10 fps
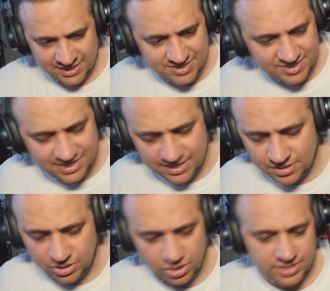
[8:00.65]
let's
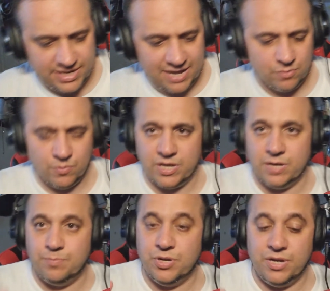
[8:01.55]
take a look now, and we're
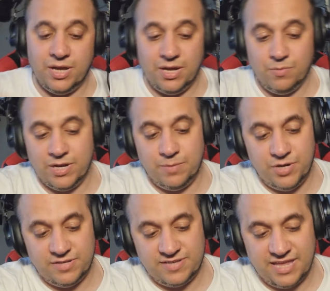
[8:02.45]
gonna put
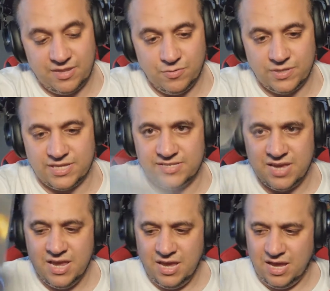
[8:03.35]
it together with this.
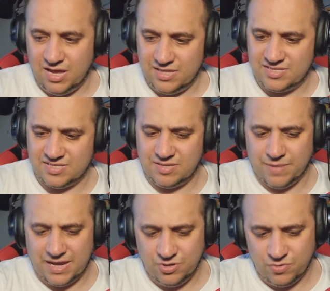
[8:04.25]
This is the
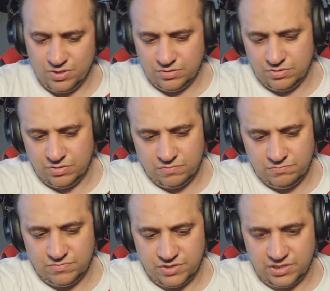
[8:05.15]
manual. You
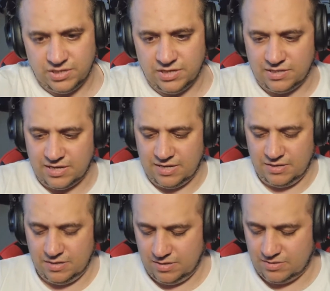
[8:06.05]
don't really need that.
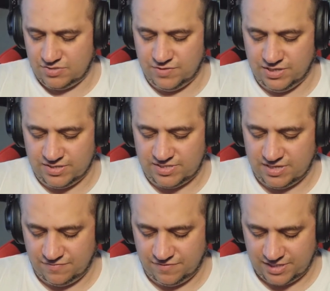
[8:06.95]
It's really
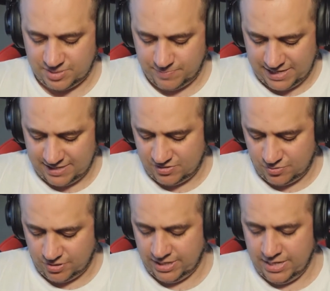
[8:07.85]

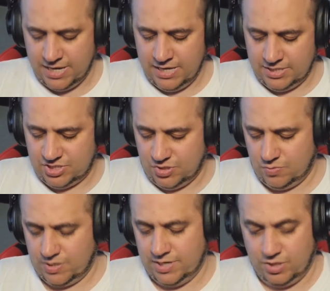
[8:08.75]
self-explanatory.
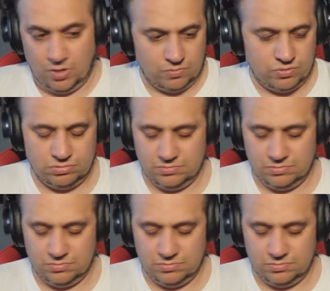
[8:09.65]
So we're gonna. Oh,